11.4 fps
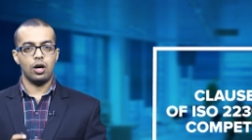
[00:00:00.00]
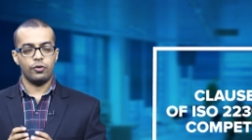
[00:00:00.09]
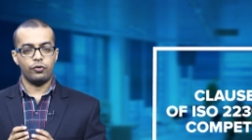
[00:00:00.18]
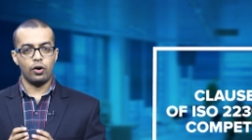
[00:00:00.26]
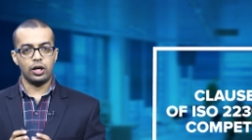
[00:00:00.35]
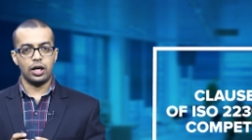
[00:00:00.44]

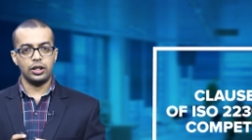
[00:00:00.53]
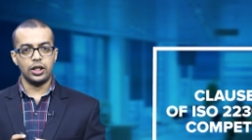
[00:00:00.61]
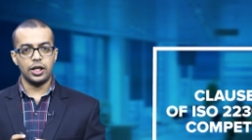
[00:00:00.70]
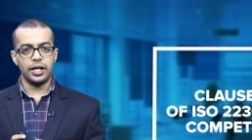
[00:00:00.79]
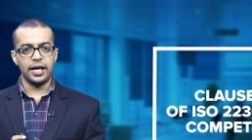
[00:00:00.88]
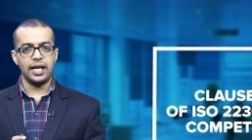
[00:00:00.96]
for
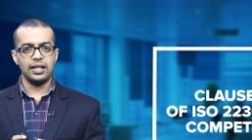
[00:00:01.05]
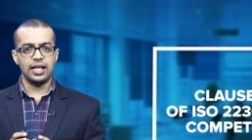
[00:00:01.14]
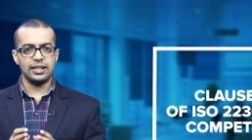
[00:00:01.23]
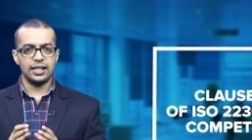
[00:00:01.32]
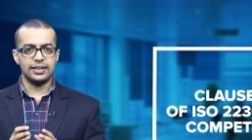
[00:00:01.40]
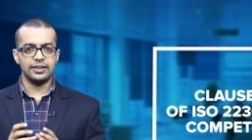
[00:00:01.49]
undertaking the
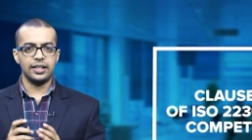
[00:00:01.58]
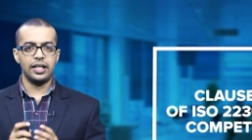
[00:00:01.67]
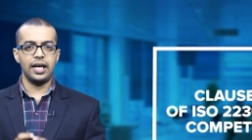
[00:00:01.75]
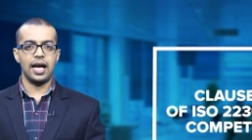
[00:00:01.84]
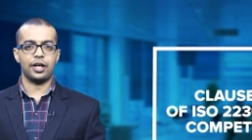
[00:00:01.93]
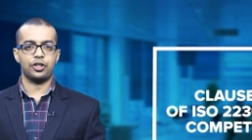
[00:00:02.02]

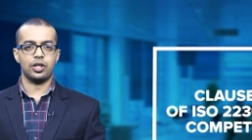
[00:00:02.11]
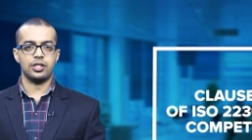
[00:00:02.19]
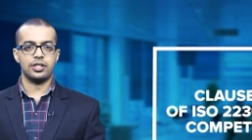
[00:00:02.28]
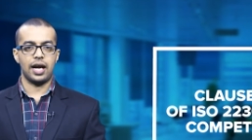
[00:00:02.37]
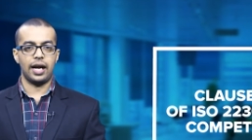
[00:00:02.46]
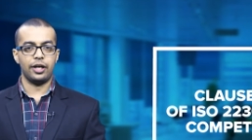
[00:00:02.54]
necessary
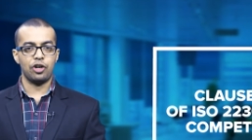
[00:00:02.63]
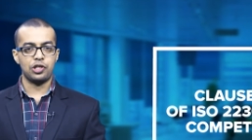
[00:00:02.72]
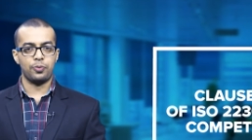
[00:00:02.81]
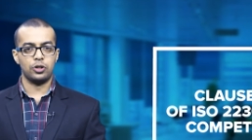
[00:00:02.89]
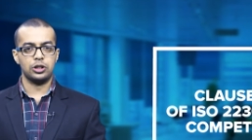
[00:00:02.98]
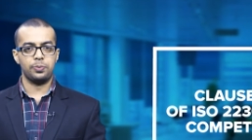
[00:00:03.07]
actions and
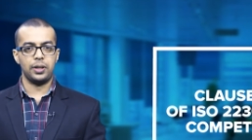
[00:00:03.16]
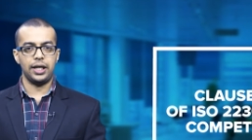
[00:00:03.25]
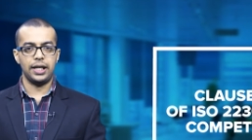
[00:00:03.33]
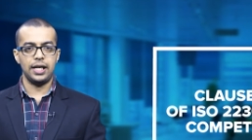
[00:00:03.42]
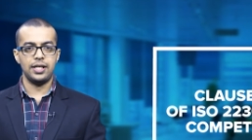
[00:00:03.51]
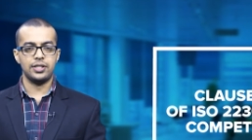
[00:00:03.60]

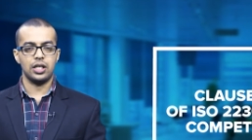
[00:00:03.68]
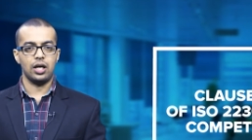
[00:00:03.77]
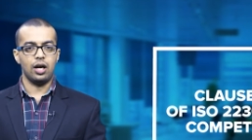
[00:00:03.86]
responsibilities